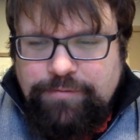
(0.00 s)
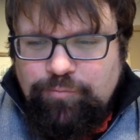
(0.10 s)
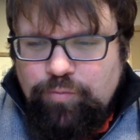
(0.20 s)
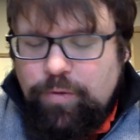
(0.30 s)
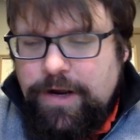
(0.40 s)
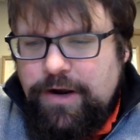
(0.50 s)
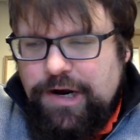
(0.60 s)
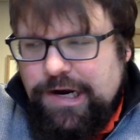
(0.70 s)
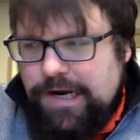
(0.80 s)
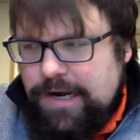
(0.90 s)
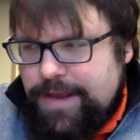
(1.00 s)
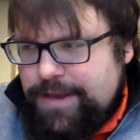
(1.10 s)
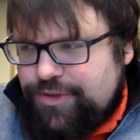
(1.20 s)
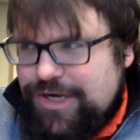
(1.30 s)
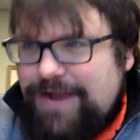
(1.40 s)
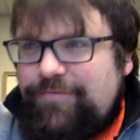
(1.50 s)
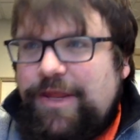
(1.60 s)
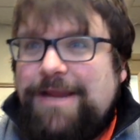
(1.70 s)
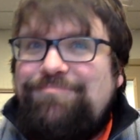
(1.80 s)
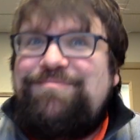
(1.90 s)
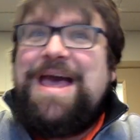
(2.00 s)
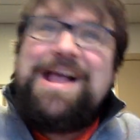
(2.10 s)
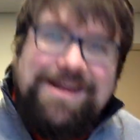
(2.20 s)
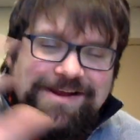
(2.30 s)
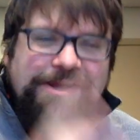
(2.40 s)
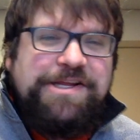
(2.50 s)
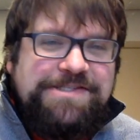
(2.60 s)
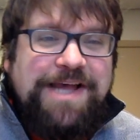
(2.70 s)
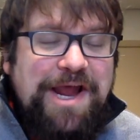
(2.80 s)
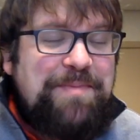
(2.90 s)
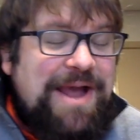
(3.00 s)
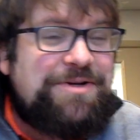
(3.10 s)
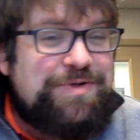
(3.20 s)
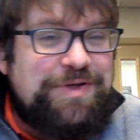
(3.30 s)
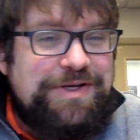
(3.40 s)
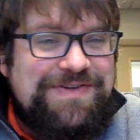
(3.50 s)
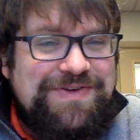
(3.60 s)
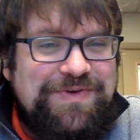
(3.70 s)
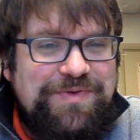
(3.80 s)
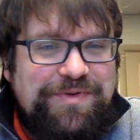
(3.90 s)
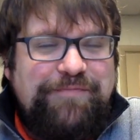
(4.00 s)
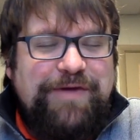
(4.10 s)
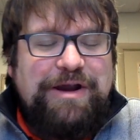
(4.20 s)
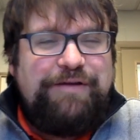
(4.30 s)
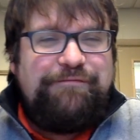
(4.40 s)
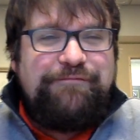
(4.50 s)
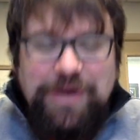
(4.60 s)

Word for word: and we are traveling back in time actually to the very